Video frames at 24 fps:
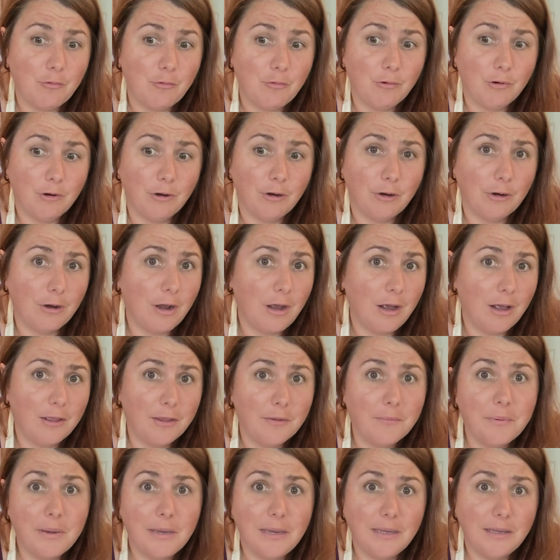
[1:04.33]
or
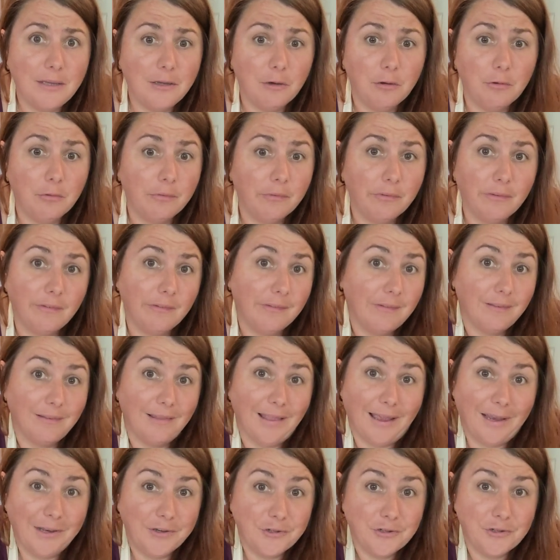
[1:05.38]
jalapeno since
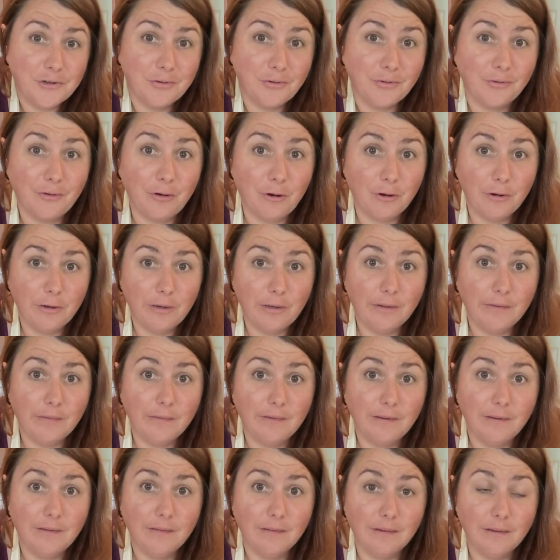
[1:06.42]
last year's gardening
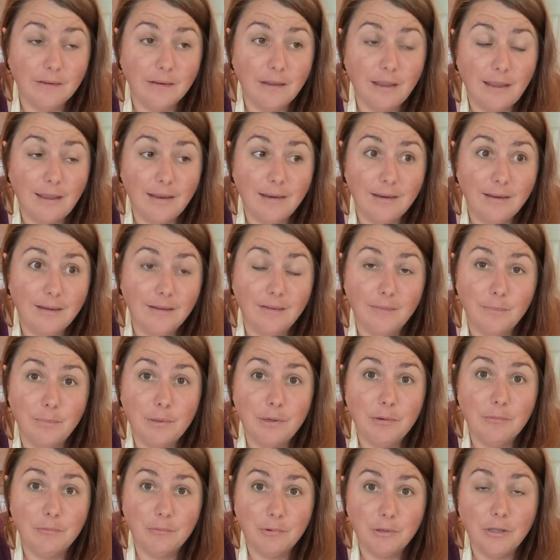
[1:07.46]
season, and it's
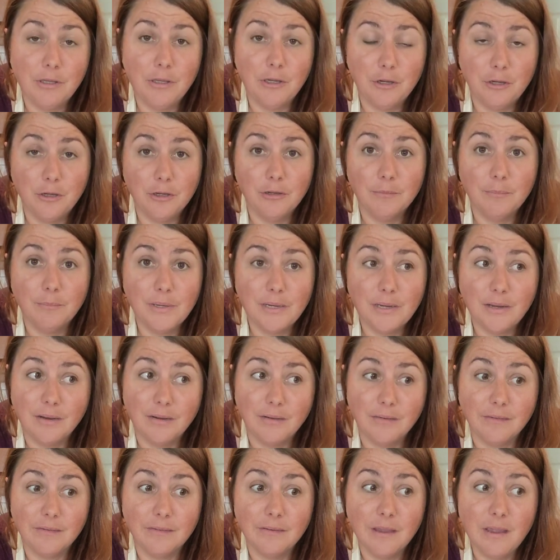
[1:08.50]
been really good
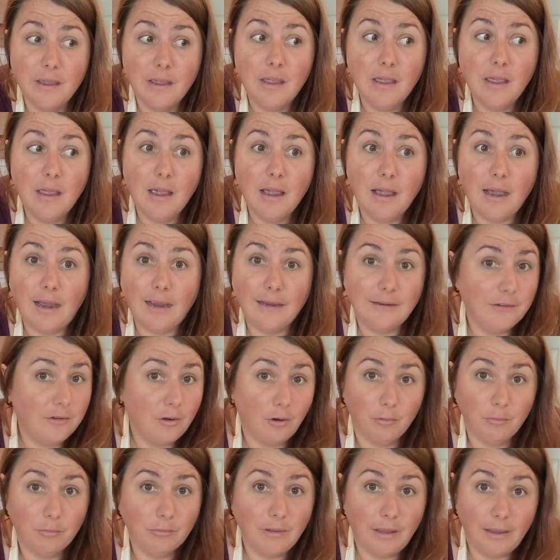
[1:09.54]
because I
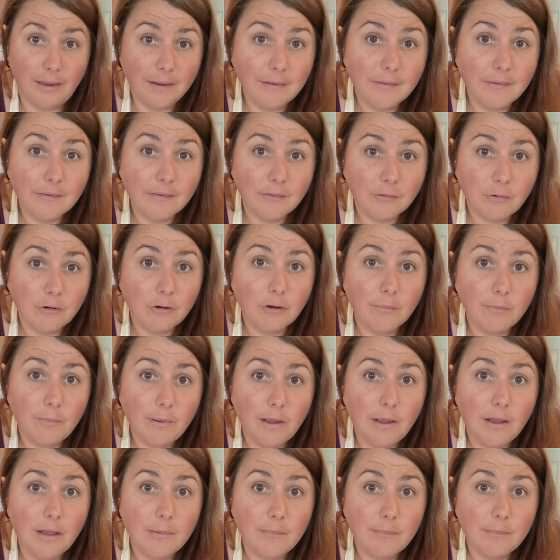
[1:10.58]
don't like
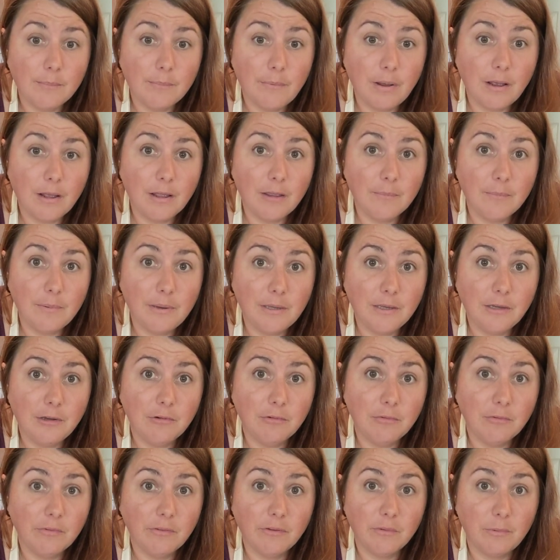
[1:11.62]
store-bought
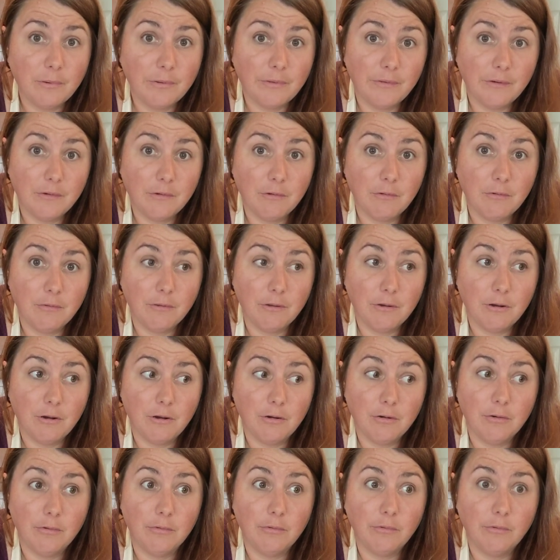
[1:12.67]
jalapenos. The ones that grow in the
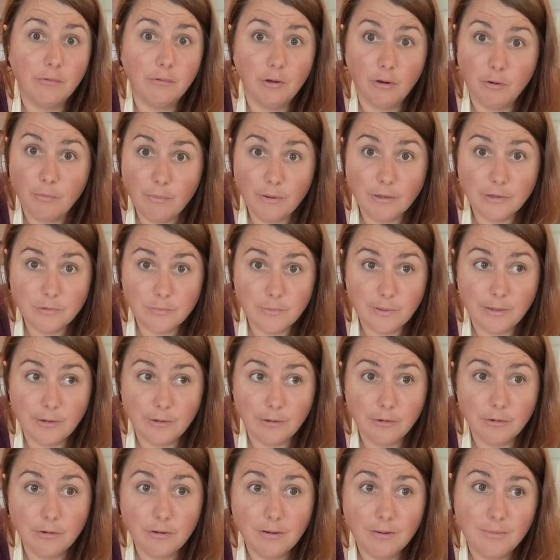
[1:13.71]
garden are so much
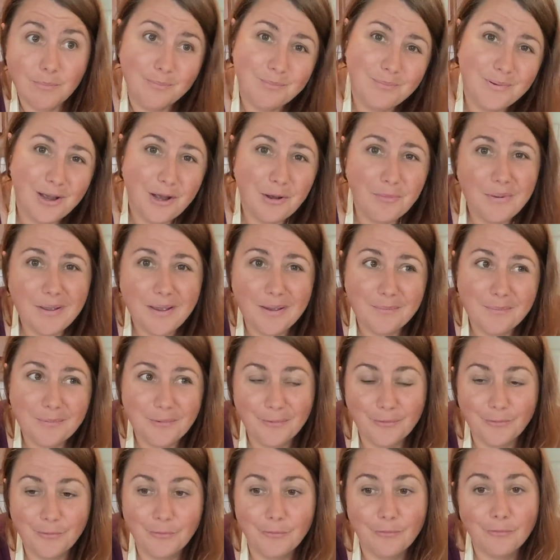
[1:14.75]
better. Bell
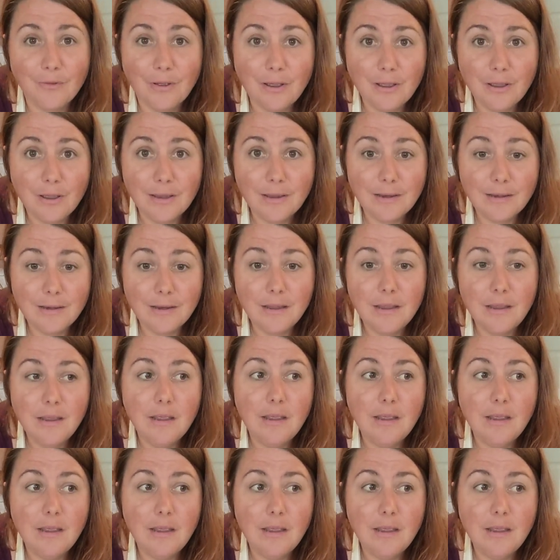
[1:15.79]
peppers are fine,